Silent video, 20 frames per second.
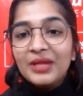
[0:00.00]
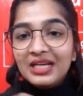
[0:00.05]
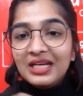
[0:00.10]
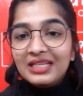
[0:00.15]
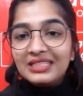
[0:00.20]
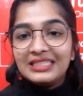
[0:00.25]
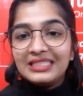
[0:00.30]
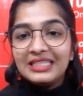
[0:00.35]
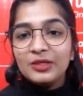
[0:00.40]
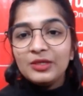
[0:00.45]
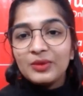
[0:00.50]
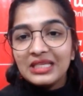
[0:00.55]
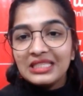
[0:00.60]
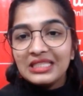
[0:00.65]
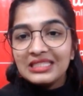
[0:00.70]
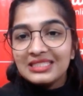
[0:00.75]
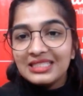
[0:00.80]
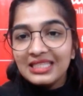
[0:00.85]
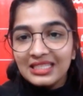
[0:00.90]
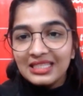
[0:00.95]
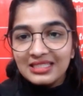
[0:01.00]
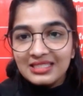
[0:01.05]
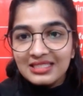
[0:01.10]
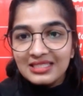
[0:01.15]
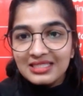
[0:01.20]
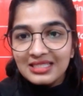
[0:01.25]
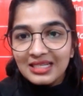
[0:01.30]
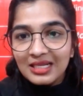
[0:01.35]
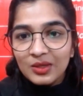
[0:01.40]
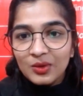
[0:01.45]
See, you can see this is
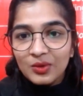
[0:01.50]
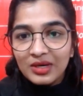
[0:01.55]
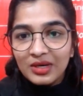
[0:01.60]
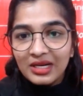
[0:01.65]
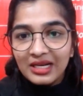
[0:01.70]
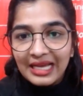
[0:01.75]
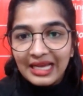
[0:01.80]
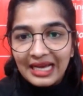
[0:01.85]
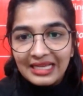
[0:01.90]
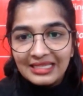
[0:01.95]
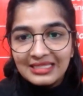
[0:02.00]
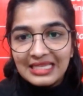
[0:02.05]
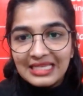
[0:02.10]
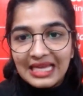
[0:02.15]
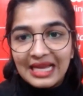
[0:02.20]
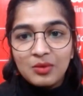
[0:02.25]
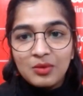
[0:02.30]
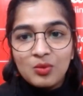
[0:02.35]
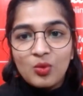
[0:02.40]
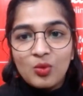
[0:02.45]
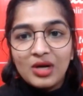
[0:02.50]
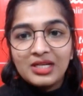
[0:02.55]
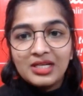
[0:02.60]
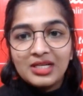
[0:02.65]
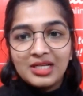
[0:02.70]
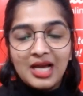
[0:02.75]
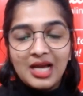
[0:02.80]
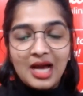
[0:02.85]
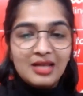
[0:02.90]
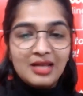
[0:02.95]
the chlorine gas, and
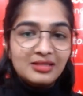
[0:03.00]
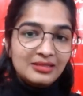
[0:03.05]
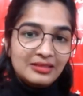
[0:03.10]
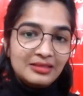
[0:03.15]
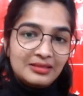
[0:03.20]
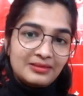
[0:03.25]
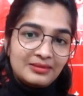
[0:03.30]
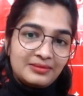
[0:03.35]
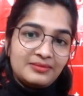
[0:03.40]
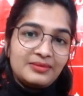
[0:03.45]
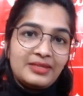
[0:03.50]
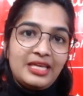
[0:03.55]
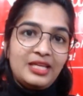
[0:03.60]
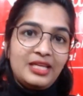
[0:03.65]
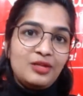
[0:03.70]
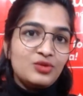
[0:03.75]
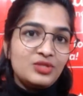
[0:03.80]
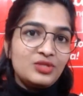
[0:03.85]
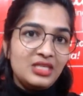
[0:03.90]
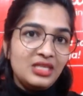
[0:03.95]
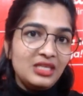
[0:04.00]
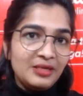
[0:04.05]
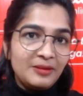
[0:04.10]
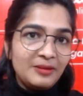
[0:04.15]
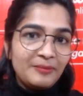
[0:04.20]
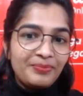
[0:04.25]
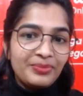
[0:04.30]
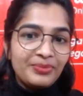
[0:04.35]
what color can you see?